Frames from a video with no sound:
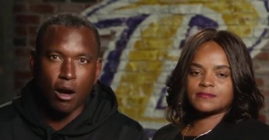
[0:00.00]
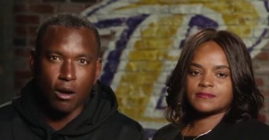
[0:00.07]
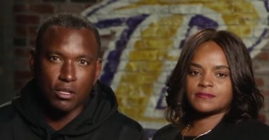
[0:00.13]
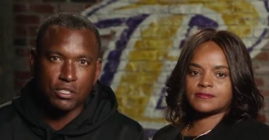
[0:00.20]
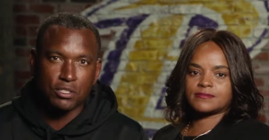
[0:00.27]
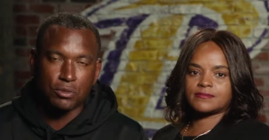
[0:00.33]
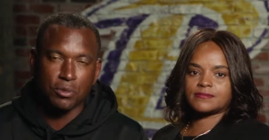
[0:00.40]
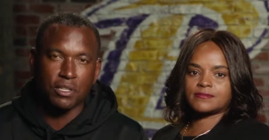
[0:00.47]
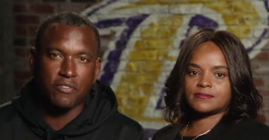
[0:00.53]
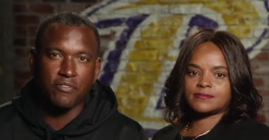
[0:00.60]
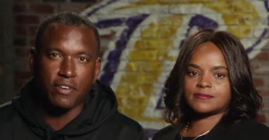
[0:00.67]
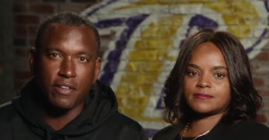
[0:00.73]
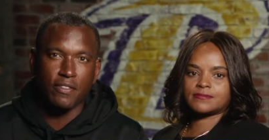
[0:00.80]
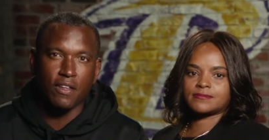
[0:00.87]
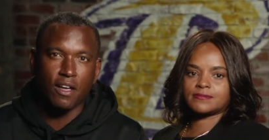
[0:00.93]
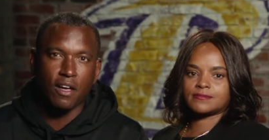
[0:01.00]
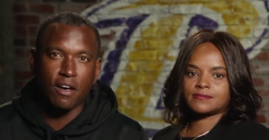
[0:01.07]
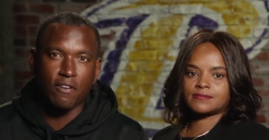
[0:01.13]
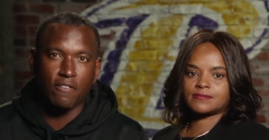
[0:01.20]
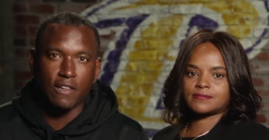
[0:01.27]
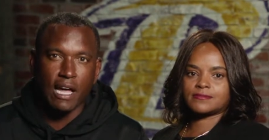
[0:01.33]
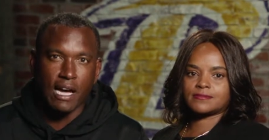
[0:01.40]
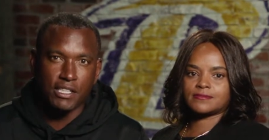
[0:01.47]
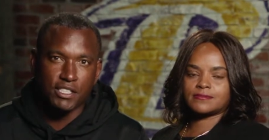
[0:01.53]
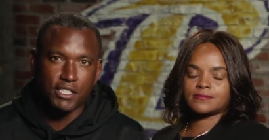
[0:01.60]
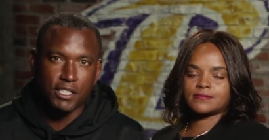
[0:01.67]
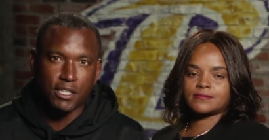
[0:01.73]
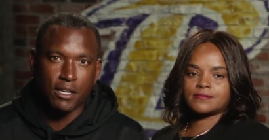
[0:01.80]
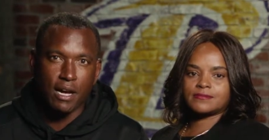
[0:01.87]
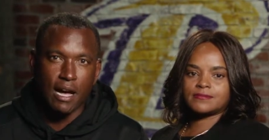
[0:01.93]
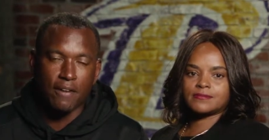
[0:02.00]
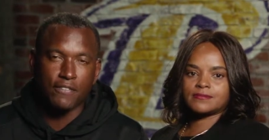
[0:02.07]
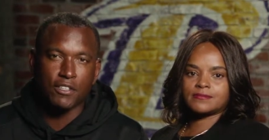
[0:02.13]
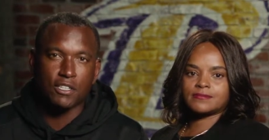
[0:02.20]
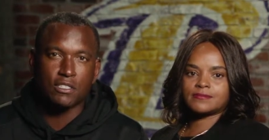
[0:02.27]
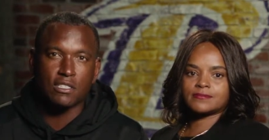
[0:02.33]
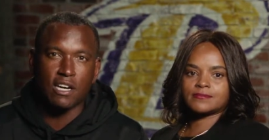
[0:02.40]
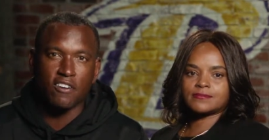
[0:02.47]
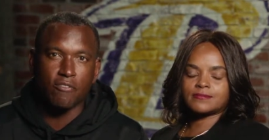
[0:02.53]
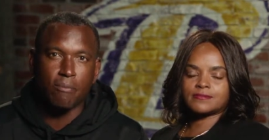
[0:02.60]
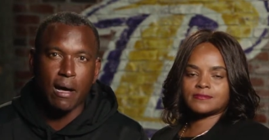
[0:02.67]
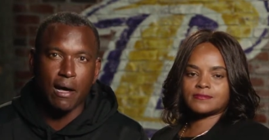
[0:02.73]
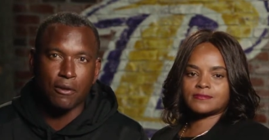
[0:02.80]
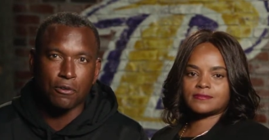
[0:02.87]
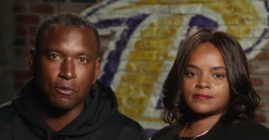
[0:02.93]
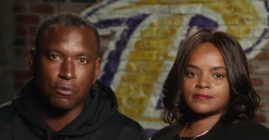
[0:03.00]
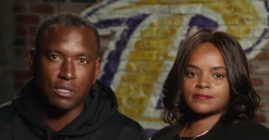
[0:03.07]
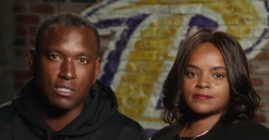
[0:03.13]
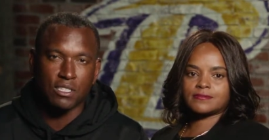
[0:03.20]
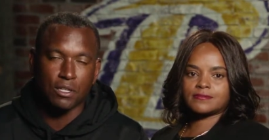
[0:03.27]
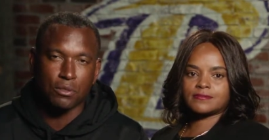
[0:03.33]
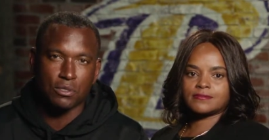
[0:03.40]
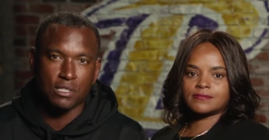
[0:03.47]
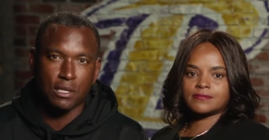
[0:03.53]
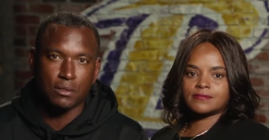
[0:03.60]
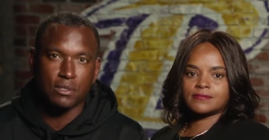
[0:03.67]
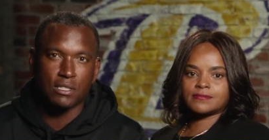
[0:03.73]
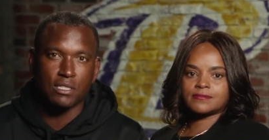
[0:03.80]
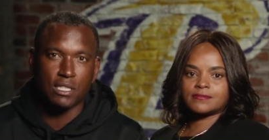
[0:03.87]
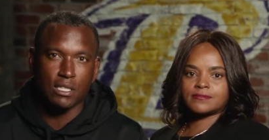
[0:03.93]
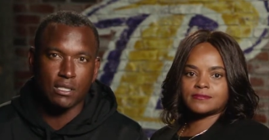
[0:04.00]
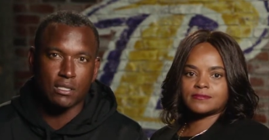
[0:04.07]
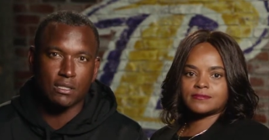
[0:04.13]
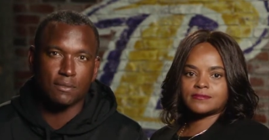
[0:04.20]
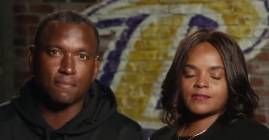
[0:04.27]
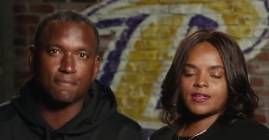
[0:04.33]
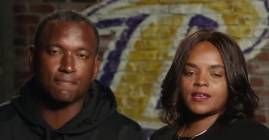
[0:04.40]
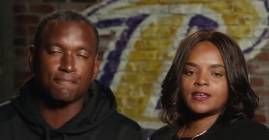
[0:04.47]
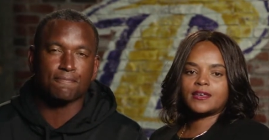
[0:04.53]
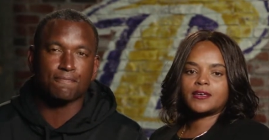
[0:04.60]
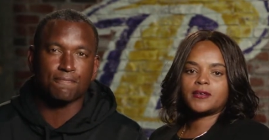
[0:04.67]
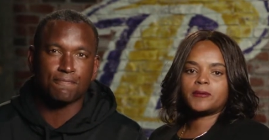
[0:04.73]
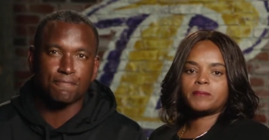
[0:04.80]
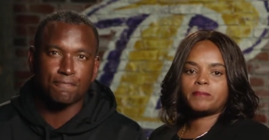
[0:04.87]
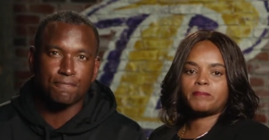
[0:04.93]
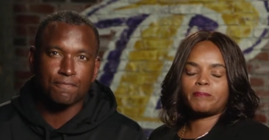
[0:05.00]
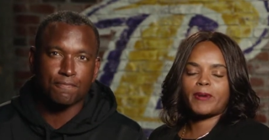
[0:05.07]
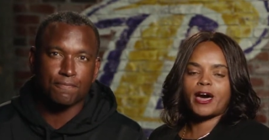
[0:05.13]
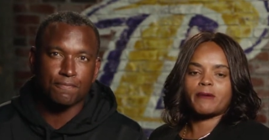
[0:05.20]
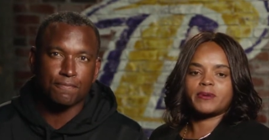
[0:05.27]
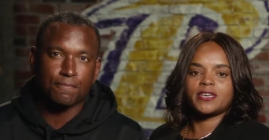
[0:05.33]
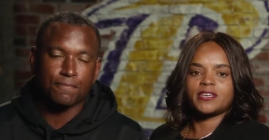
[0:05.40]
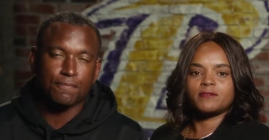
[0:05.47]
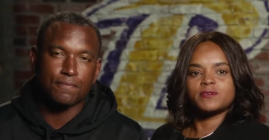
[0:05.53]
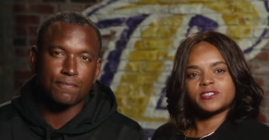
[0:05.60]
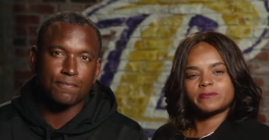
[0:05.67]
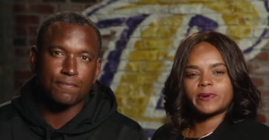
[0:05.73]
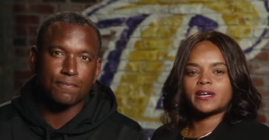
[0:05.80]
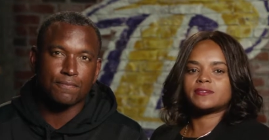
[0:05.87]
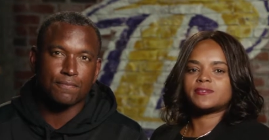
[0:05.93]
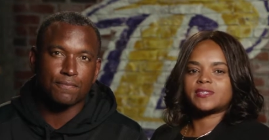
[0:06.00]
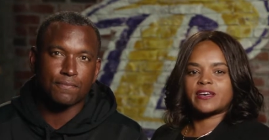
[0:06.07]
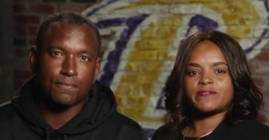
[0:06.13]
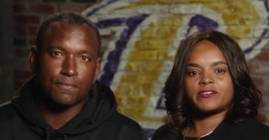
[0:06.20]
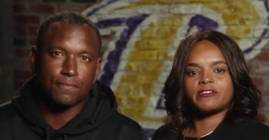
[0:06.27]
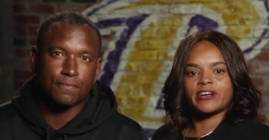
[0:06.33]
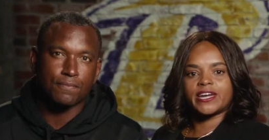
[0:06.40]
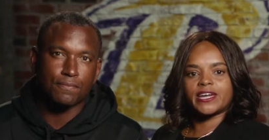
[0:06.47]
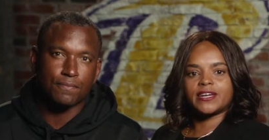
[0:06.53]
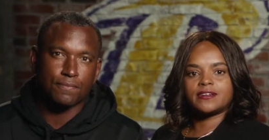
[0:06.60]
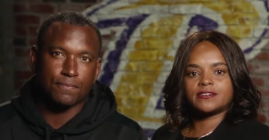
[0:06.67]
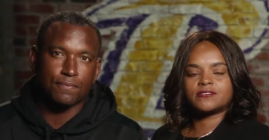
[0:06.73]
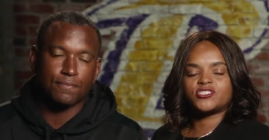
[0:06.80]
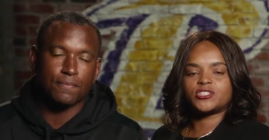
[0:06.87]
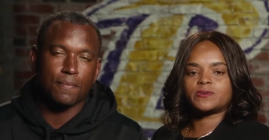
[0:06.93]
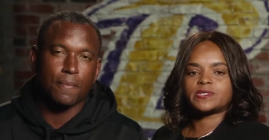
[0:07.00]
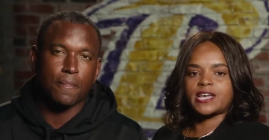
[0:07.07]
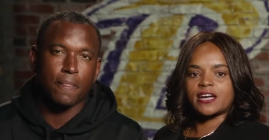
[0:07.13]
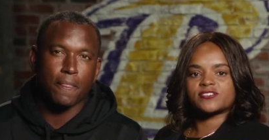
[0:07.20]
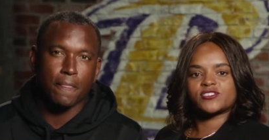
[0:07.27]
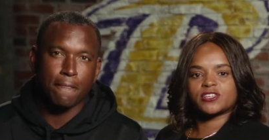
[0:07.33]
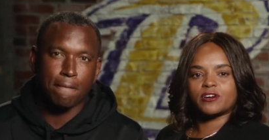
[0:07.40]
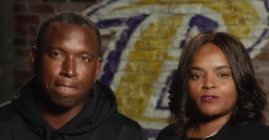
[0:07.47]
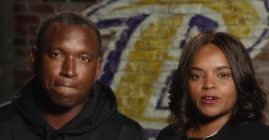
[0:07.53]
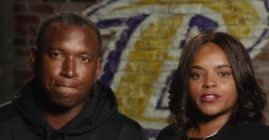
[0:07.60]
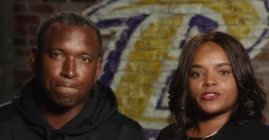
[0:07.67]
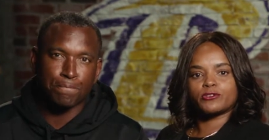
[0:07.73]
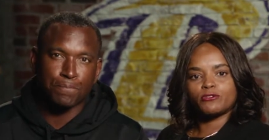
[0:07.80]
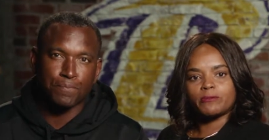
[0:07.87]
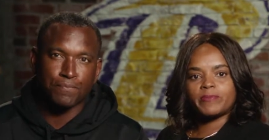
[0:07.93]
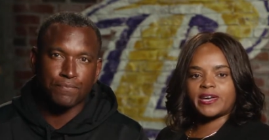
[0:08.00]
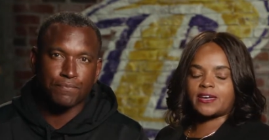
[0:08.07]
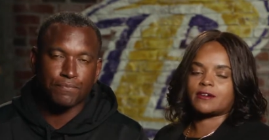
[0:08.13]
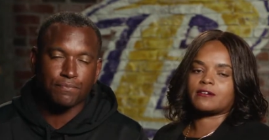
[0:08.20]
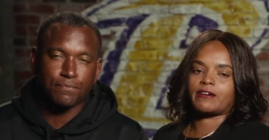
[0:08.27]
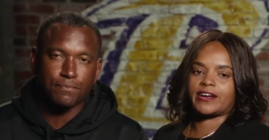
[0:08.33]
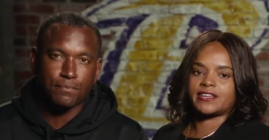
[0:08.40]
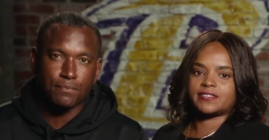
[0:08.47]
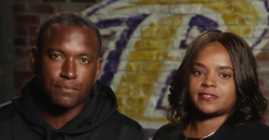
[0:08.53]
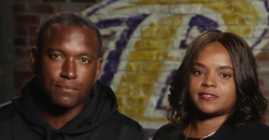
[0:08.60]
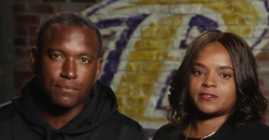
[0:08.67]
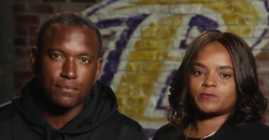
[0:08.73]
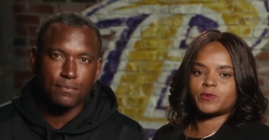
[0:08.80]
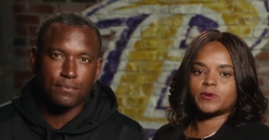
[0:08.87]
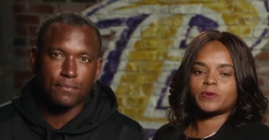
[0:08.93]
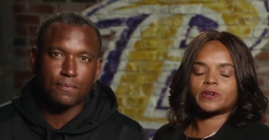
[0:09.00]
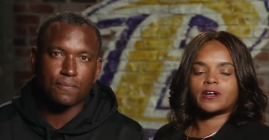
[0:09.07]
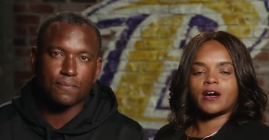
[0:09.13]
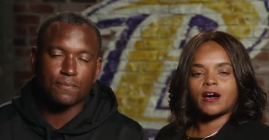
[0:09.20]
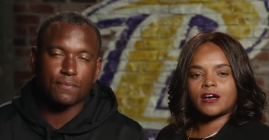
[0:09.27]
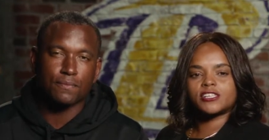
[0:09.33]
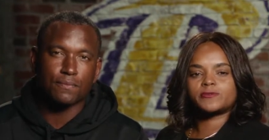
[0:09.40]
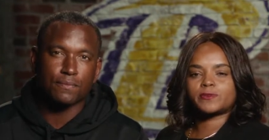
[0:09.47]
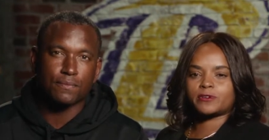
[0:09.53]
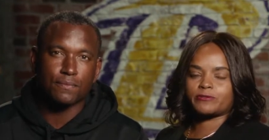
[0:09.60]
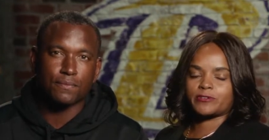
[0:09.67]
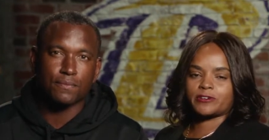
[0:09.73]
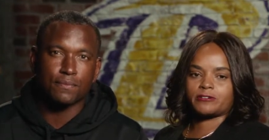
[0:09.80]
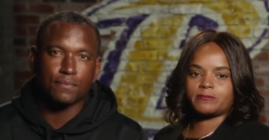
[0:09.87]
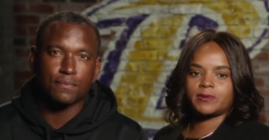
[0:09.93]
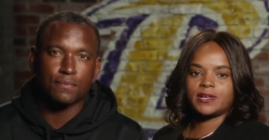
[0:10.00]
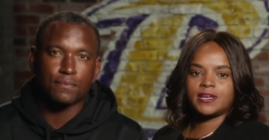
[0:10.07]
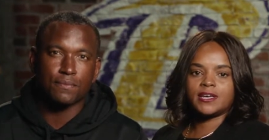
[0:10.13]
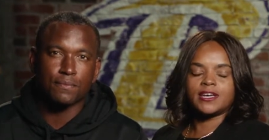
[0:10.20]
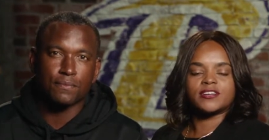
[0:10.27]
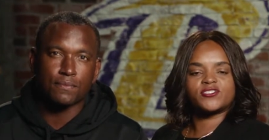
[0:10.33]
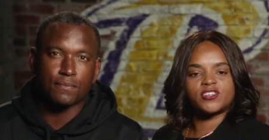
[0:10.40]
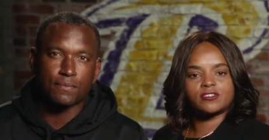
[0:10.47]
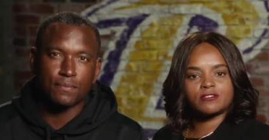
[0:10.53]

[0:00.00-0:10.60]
Speaker 1: August 25th of last year after a tough battle with sickle cell disease.
Speaker 2: Bobbi was about seven or eight, and she was actually going through a pain crisis, and we were in a hospital room. And she